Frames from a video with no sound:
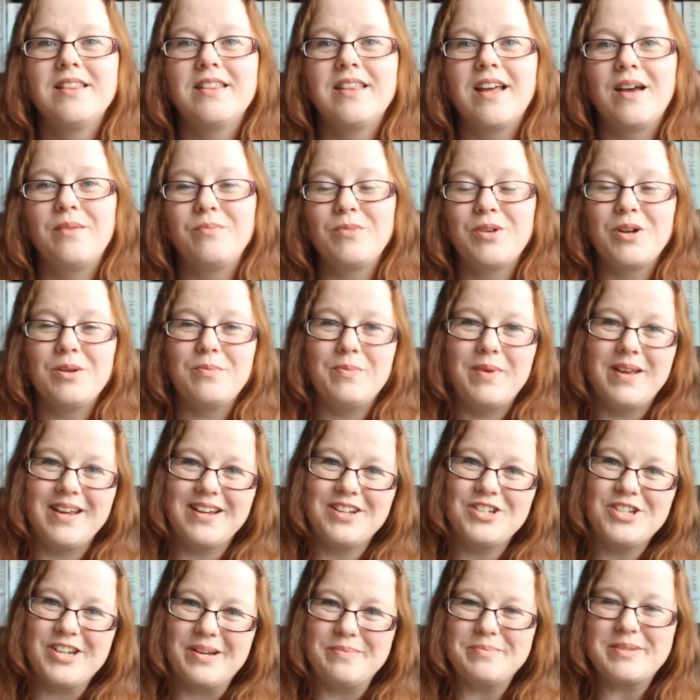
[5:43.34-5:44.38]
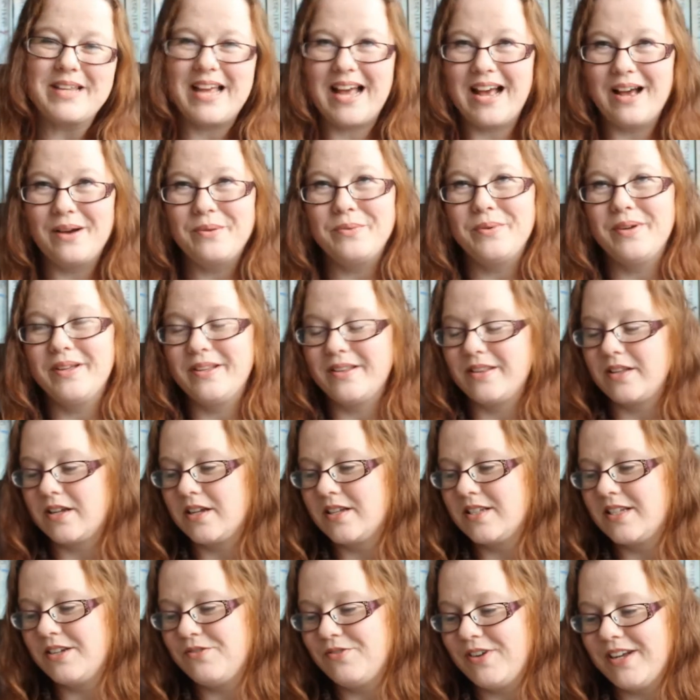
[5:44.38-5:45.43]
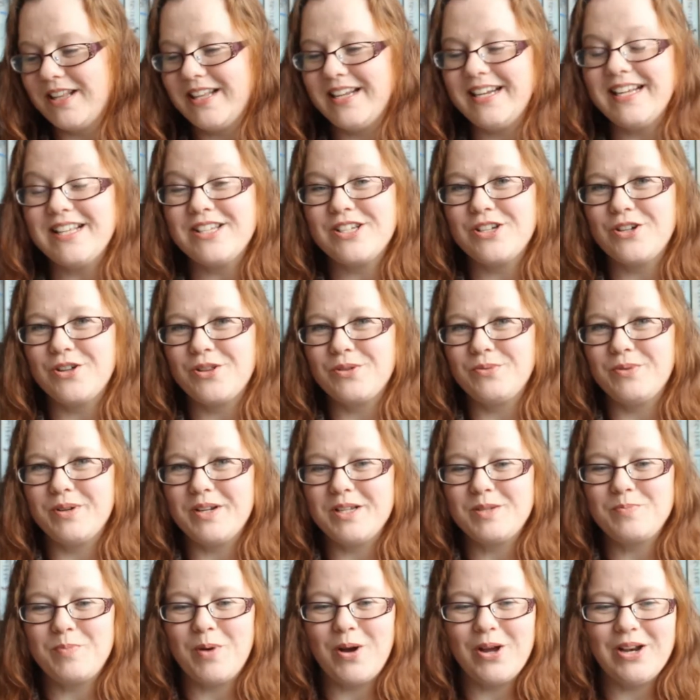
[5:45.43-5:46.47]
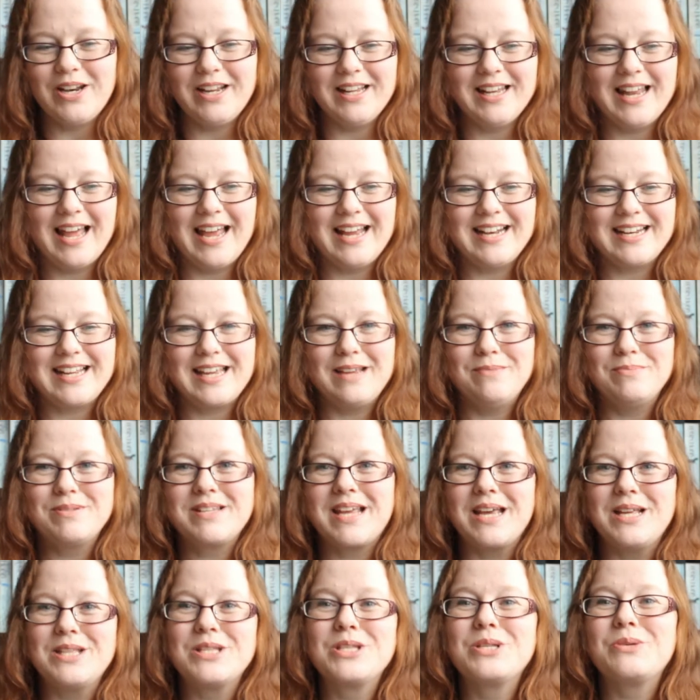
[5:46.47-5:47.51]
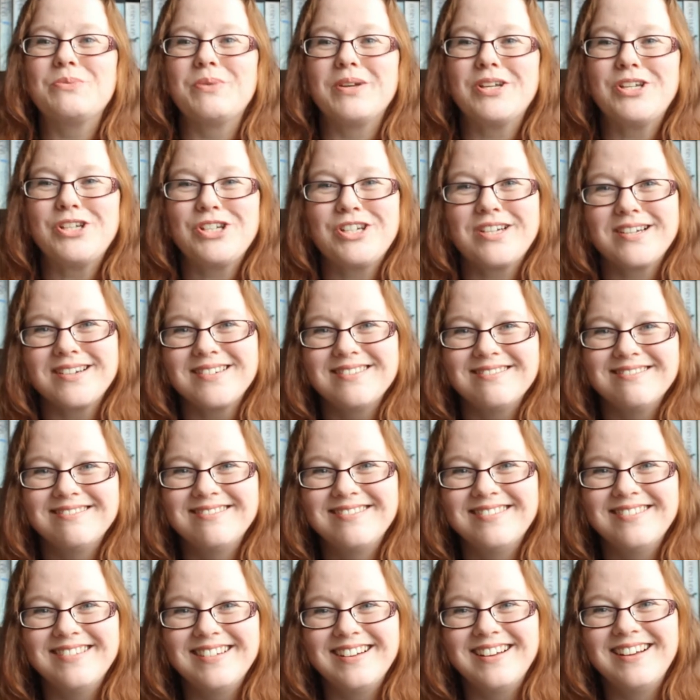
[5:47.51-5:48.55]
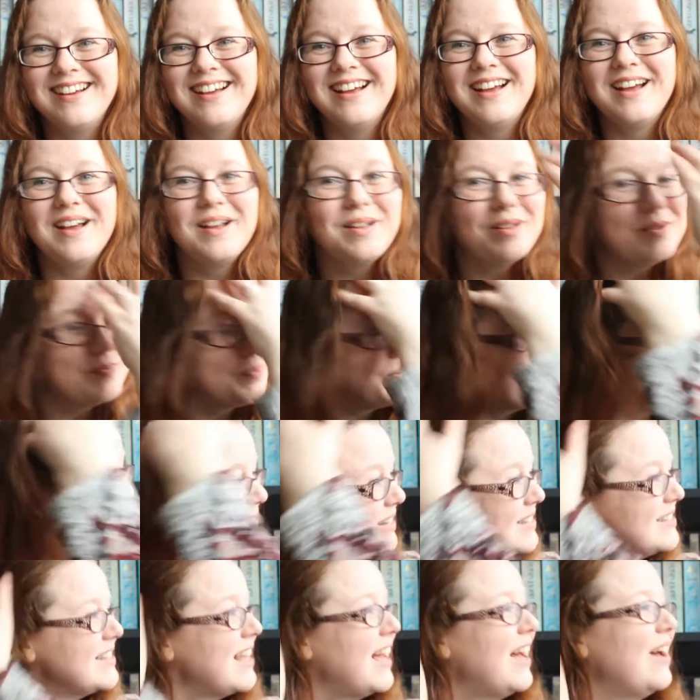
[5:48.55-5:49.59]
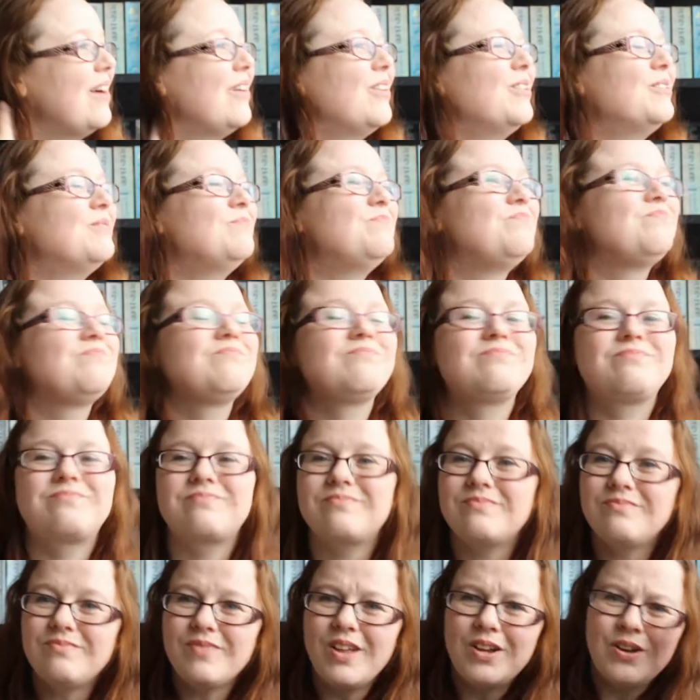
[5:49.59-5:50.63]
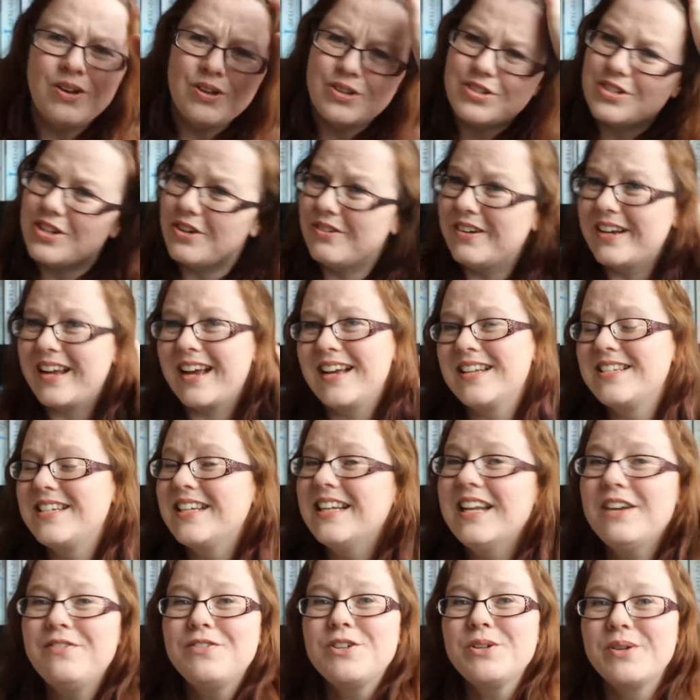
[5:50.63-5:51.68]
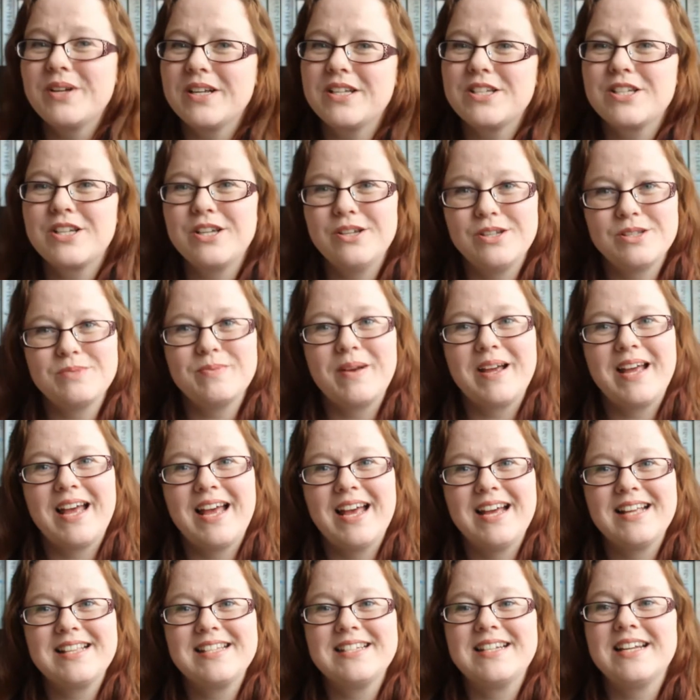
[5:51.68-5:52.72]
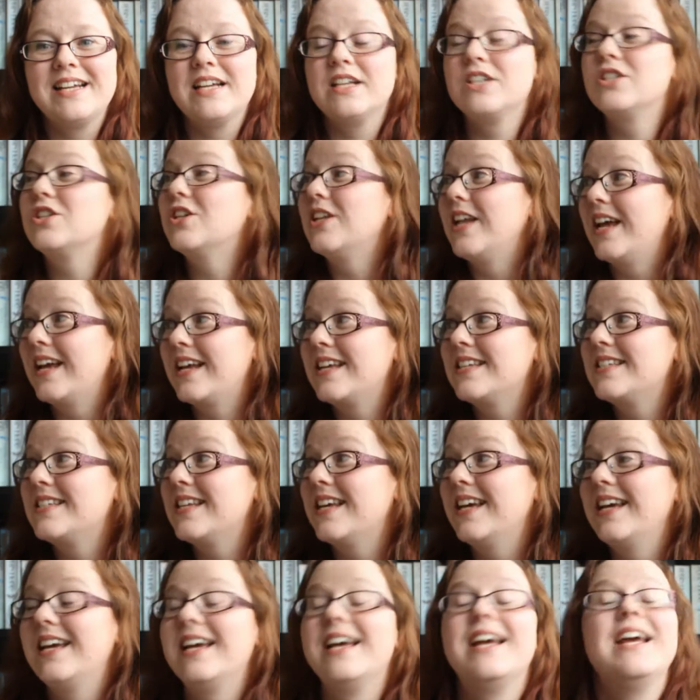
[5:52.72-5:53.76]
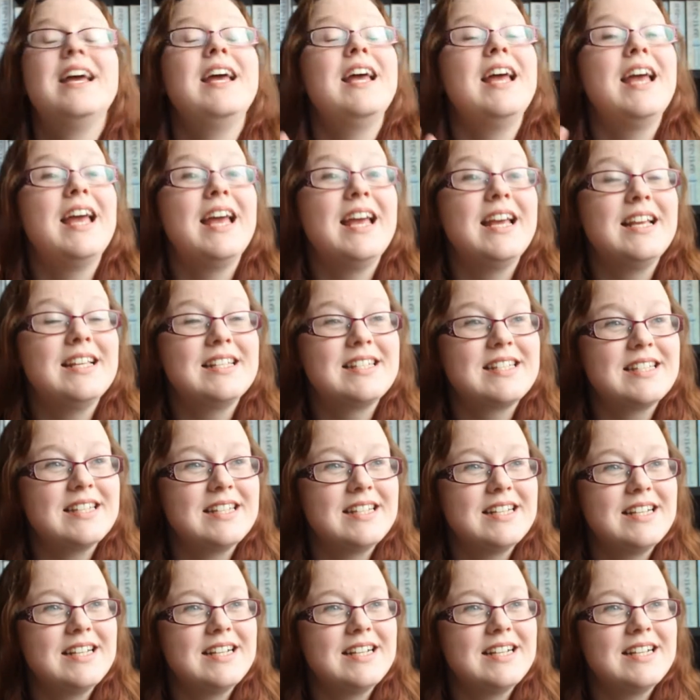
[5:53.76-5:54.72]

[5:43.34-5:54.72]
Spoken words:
that I'm going to make James a hat with, because he really needs another one. His poor little head keeps getting squished. He's putting his hat on. Oh, sorry guys, you'll have to excuse my hair today. So like I say, it's